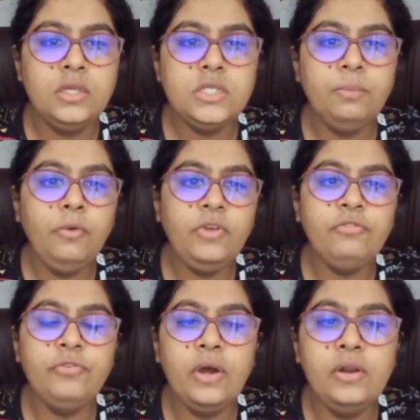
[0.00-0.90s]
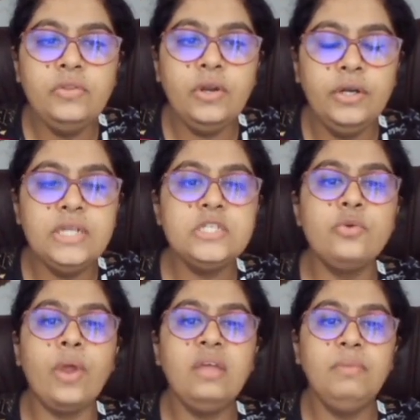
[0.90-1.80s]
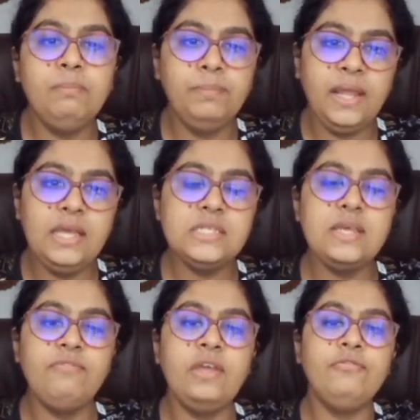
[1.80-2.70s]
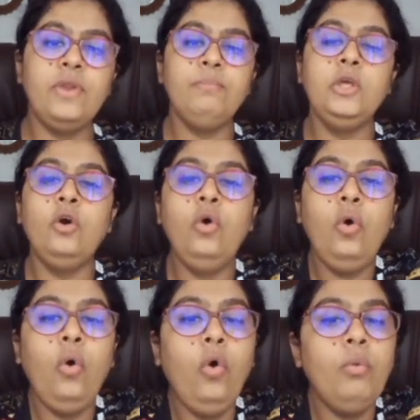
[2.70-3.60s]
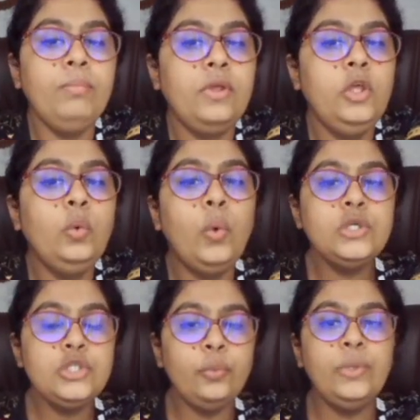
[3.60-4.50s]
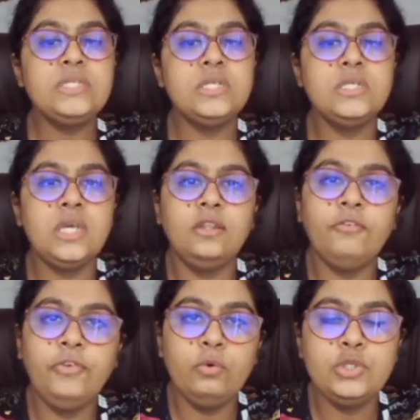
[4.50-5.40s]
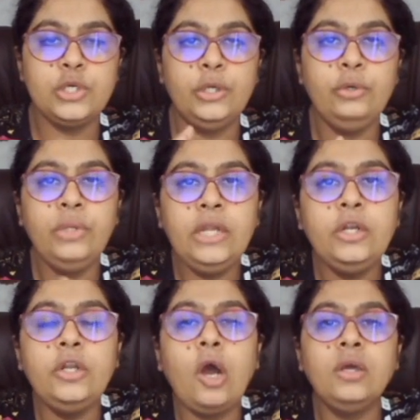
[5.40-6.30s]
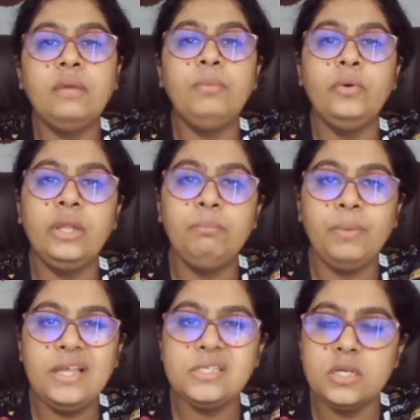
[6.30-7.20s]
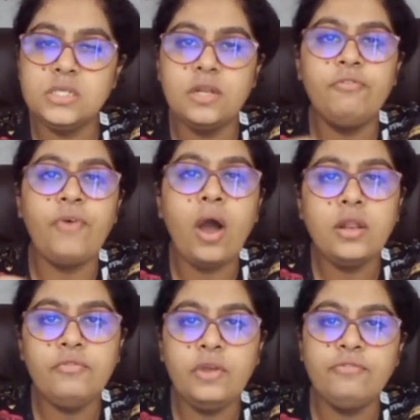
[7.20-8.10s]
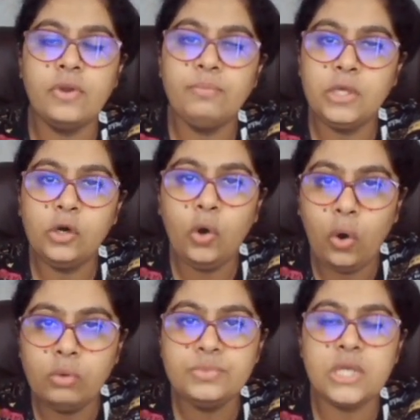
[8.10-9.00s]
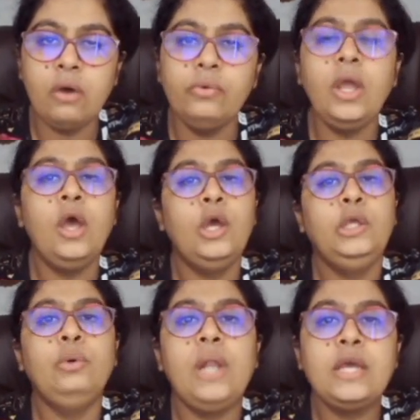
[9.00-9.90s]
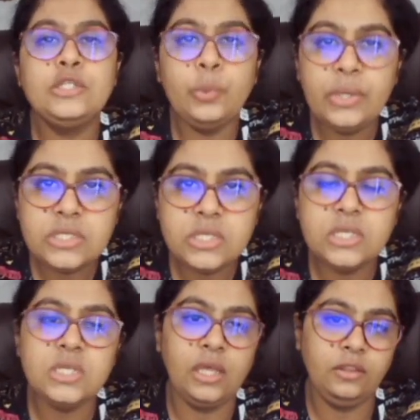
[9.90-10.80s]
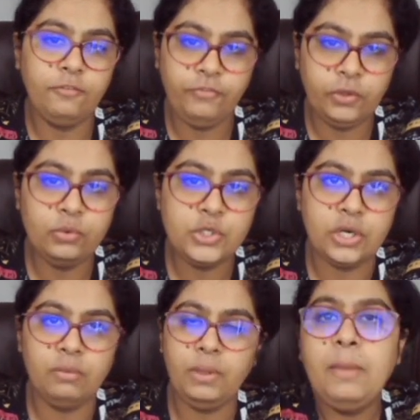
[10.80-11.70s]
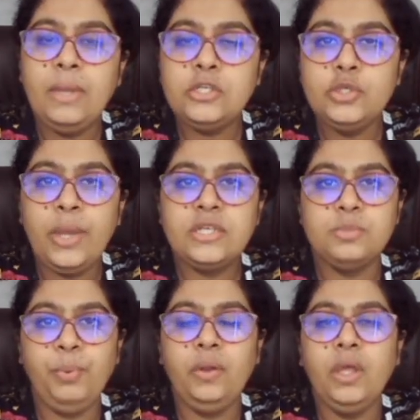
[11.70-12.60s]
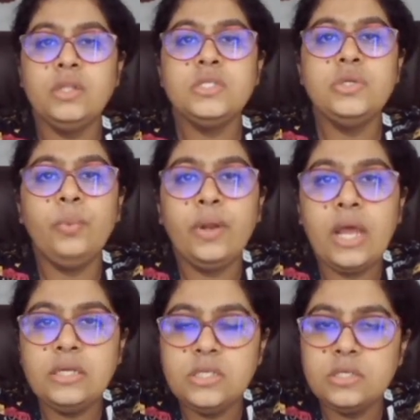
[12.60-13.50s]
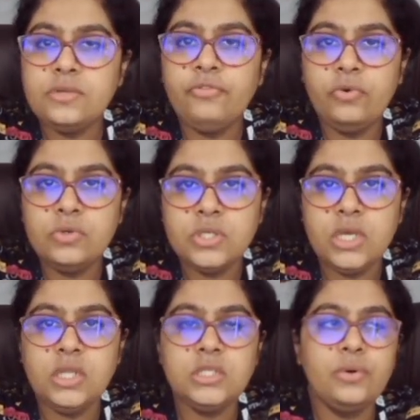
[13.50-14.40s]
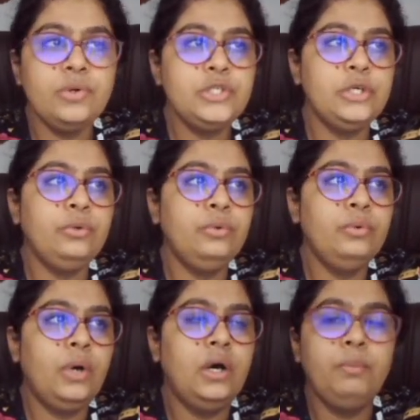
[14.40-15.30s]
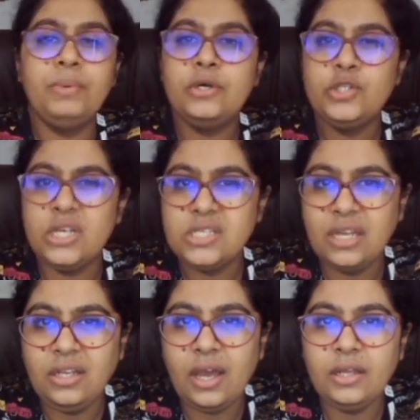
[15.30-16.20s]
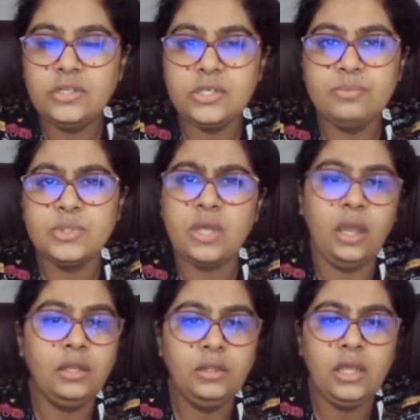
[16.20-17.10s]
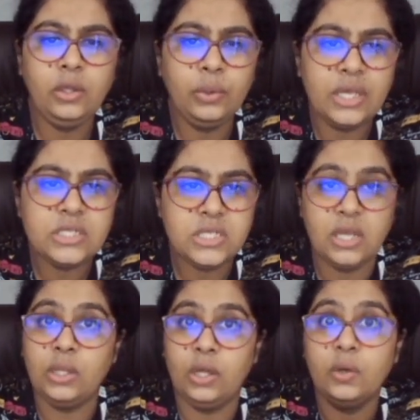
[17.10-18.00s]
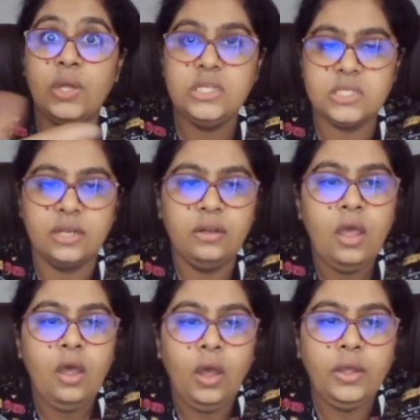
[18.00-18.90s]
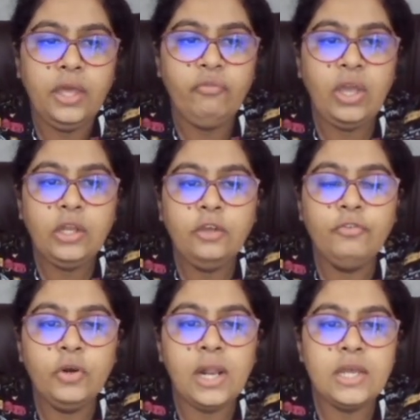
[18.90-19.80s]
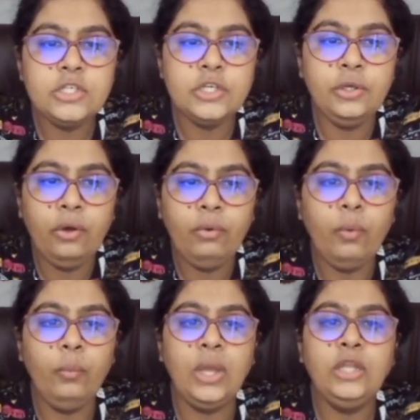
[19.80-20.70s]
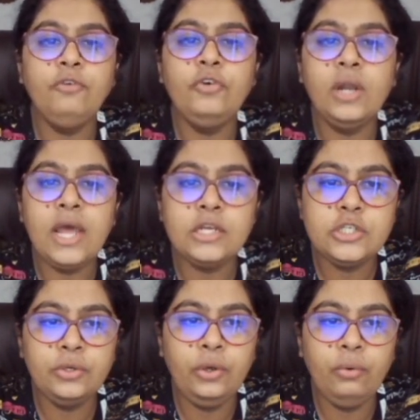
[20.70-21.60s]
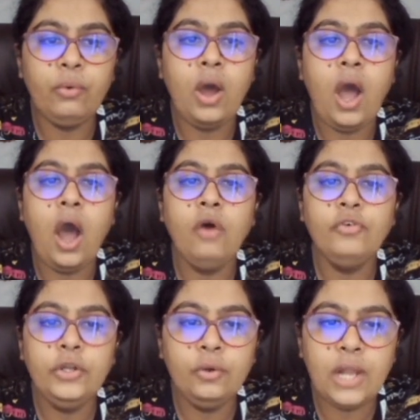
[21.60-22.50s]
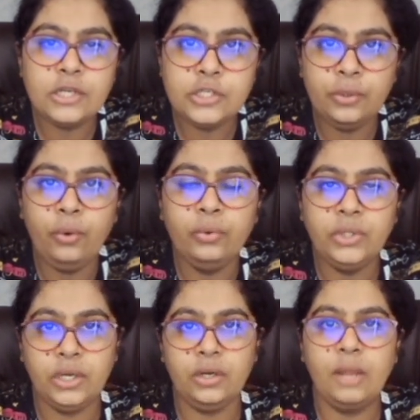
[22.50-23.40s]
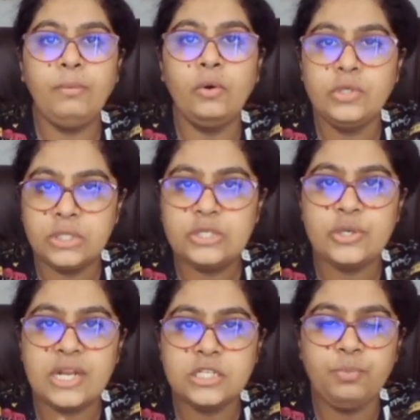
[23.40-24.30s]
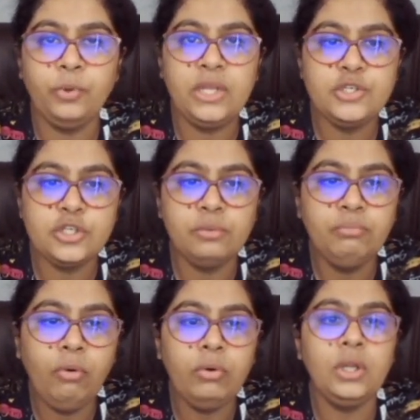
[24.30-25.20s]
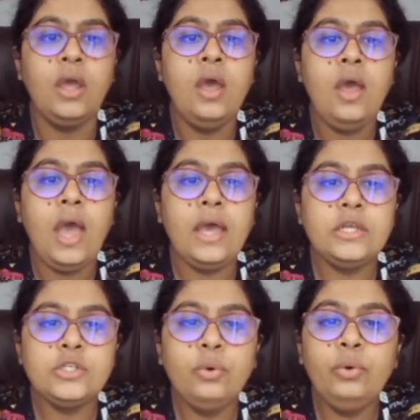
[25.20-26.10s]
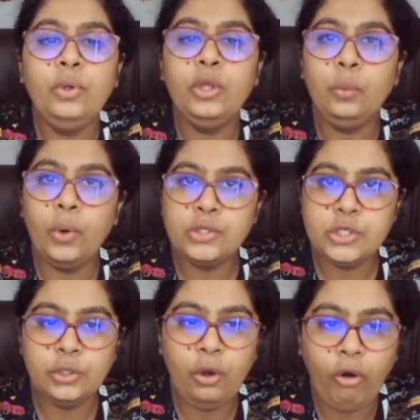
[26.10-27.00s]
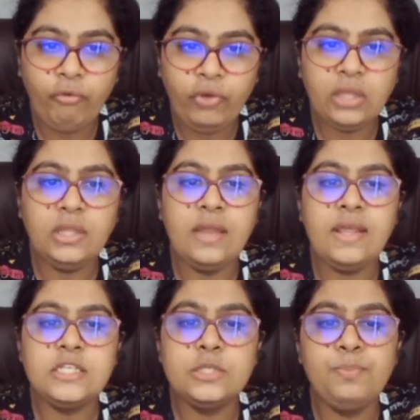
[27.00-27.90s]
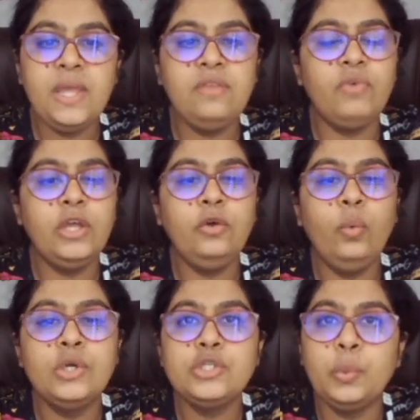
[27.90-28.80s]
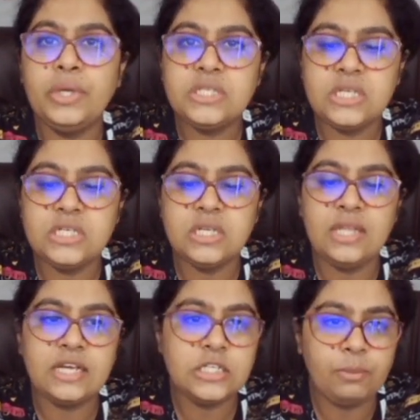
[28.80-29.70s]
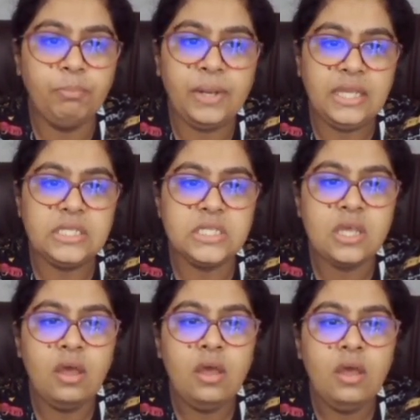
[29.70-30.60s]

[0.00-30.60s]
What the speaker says: So moving further, describe a place away from your home you want to visit in the future. You need to talk about a place little far away from your hometown you like to visit in the future. Maybe to experience new varieties of cuisines, or to purchase any items, anything you can say, a reason. Okay, where you would like to go, when you would like to go, how would you like to go there, about the transportation mode, and who do you want to go with, and explain why you want to visit that place.